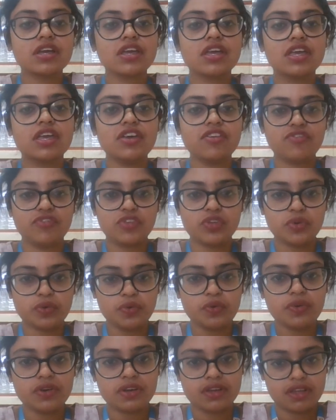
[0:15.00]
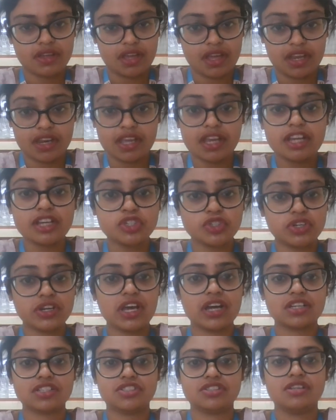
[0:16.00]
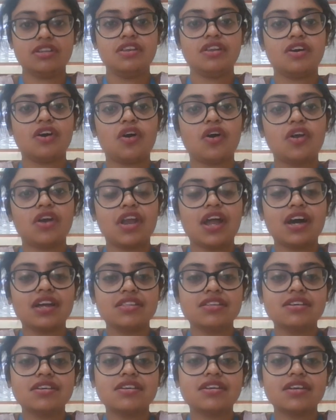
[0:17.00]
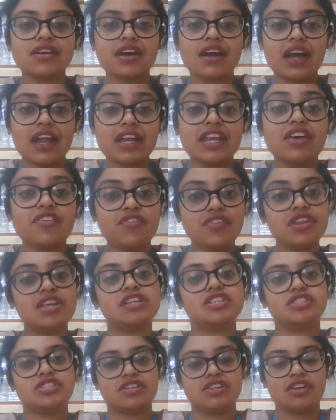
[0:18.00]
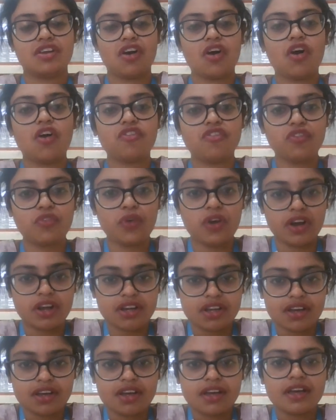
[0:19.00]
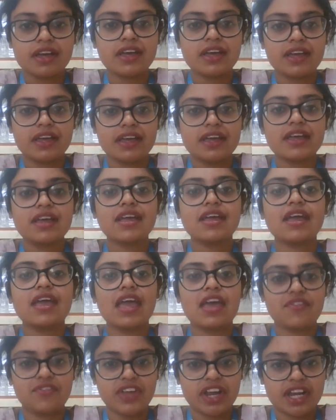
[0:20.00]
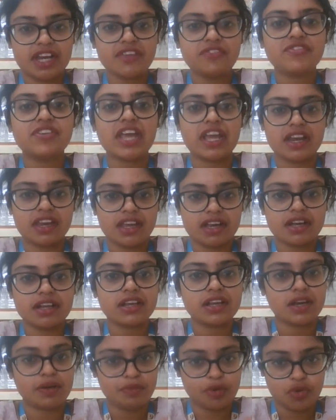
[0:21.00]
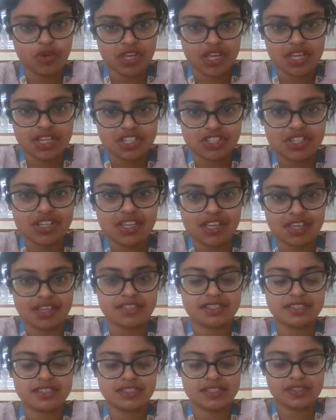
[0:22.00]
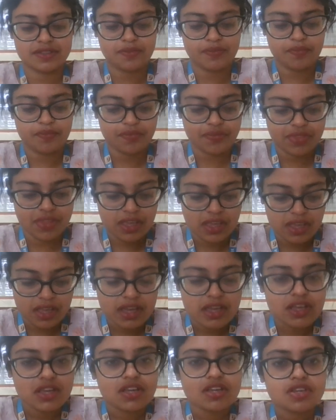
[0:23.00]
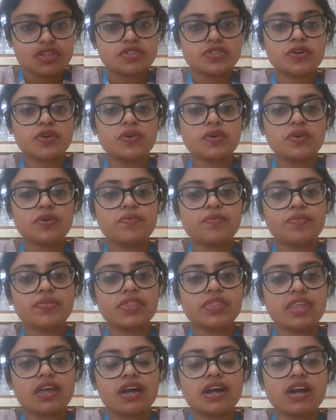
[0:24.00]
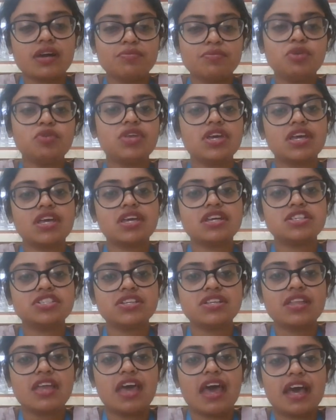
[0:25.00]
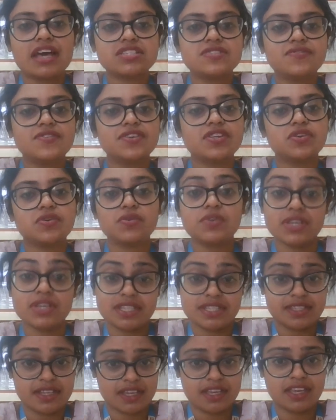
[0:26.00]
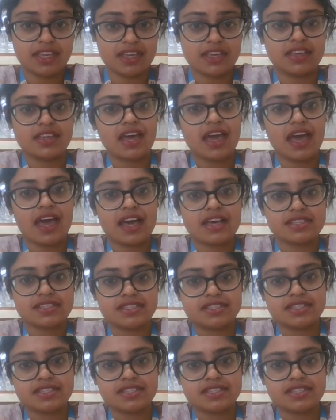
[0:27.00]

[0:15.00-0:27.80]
give you an introduction or rather a definition of what effective technical communication is. So, communication, as we know, is the key, as